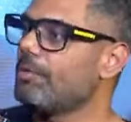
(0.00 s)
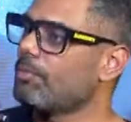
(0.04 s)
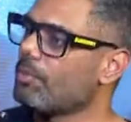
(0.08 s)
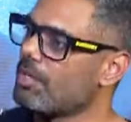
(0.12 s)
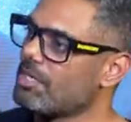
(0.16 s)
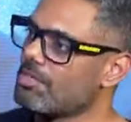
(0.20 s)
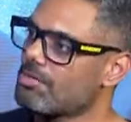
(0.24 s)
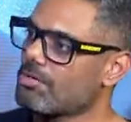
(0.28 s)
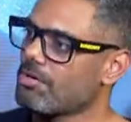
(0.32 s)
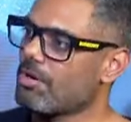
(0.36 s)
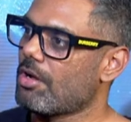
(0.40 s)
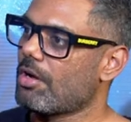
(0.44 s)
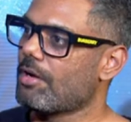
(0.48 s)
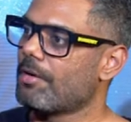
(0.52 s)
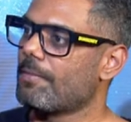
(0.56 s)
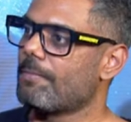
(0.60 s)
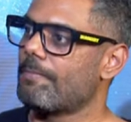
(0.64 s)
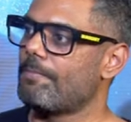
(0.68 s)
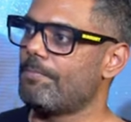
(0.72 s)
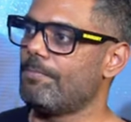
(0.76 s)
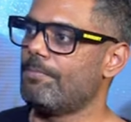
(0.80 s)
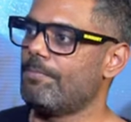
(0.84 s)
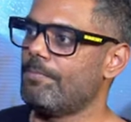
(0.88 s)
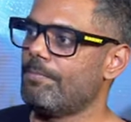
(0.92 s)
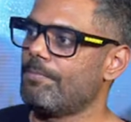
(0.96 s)
He did one song.
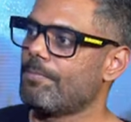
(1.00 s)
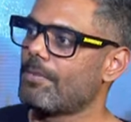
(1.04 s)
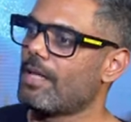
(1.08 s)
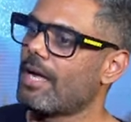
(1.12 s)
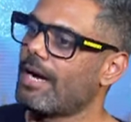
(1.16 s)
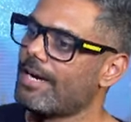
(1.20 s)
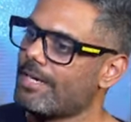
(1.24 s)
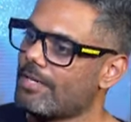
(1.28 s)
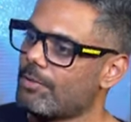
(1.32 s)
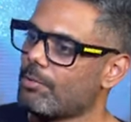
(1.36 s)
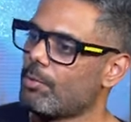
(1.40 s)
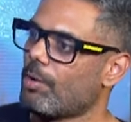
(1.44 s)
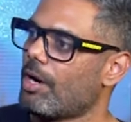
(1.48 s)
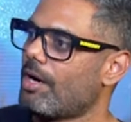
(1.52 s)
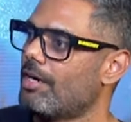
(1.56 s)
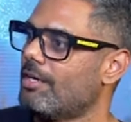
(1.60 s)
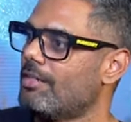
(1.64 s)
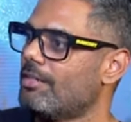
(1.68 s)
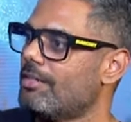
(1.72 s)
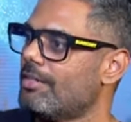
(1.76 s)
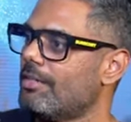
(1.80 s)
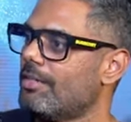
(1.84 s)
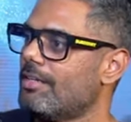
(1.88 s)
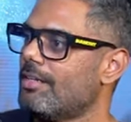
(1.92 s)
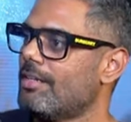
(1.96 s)
I did one.
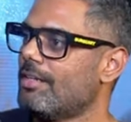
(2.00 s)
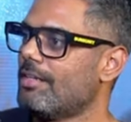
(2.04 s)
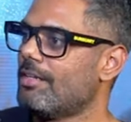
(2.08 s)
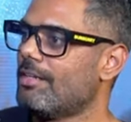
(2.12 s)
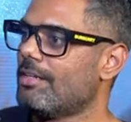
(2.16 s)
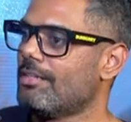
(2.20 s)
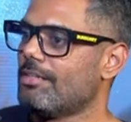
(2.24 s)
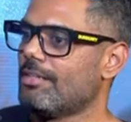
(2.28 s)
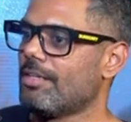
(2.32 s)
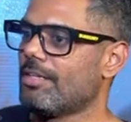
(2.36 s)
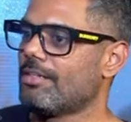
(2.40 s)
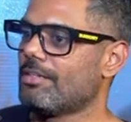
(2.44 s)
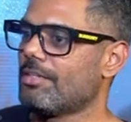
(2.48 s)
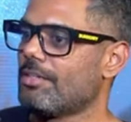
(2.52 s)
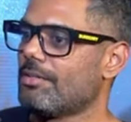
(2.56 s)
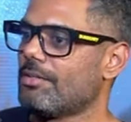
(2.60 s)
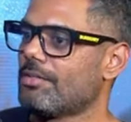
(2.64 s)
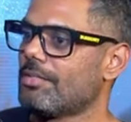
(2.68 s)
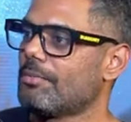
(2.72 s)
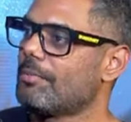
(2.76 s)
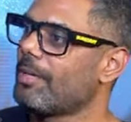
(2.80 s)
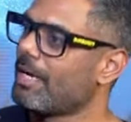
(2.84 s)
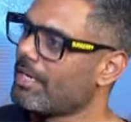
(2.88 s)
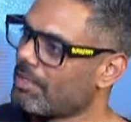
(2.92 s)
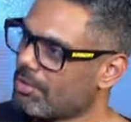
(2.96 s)
Dan
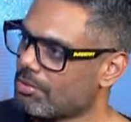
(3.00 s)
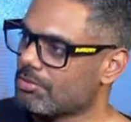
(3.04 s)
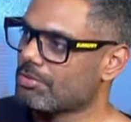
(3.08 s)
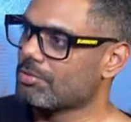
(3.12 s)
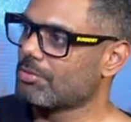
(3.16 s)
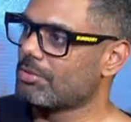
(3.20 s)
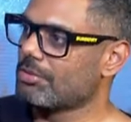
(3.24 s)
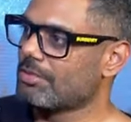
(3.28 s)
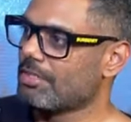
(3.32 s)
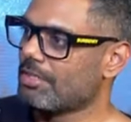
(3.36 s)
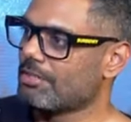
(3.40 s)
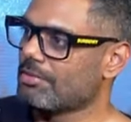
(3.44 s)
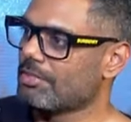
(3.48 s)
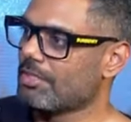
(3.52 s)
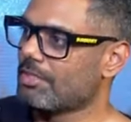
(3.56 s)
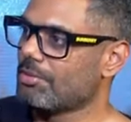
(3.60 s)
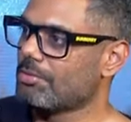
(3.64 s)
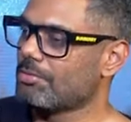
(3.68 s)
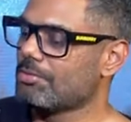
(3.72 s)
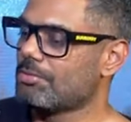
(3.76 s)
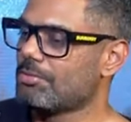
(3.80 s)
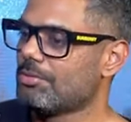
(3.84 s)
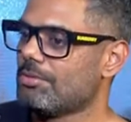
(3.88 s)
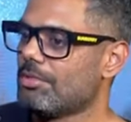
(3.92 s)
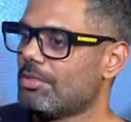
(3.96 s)
tarvata background score
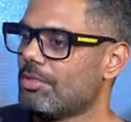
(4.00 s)
chesanu.